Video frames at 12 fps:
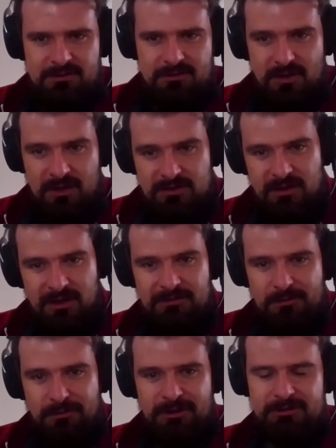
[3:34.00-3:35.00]
educate the
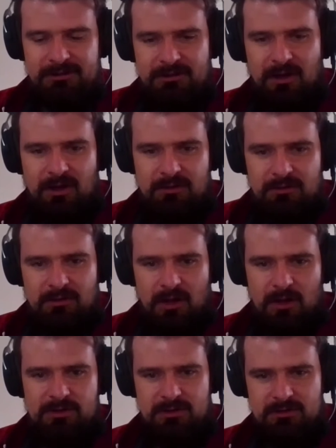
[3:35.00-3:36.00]
world and
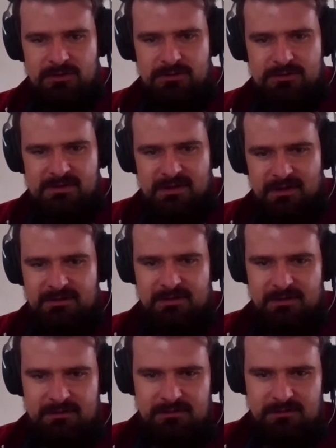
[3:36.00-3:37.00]
how you can use
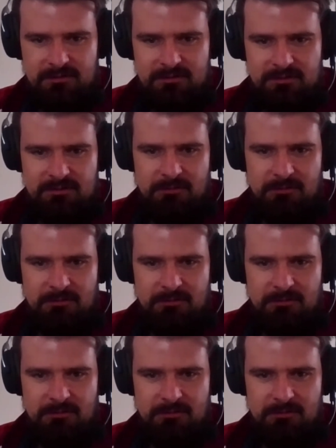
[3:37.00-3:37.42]
data to